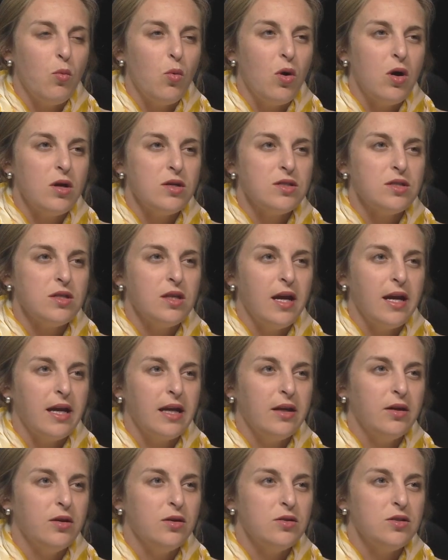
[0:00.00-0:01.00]
what
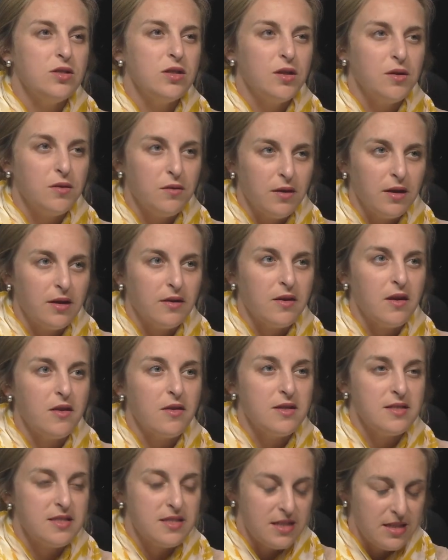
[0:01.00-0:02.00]
likelihood do you think
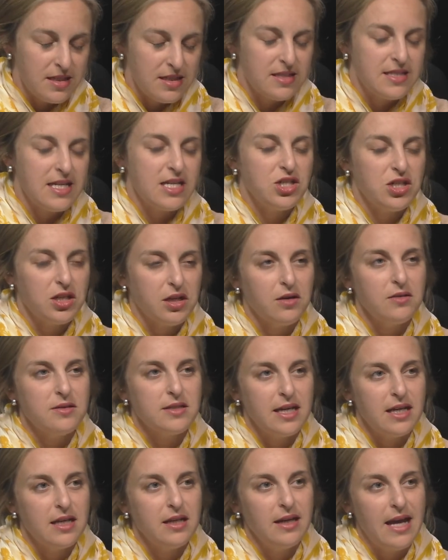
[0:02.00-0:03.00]
that this is actually going
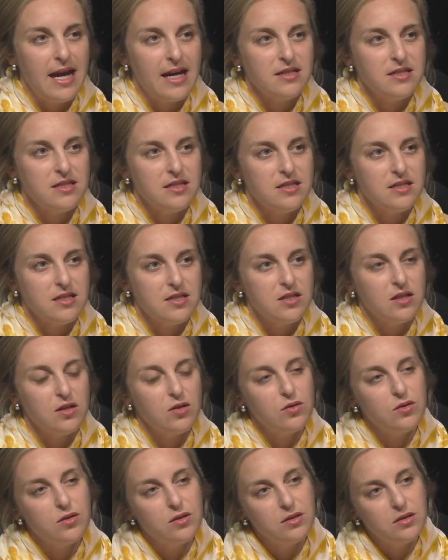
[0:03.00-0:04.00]
to get enacted into law?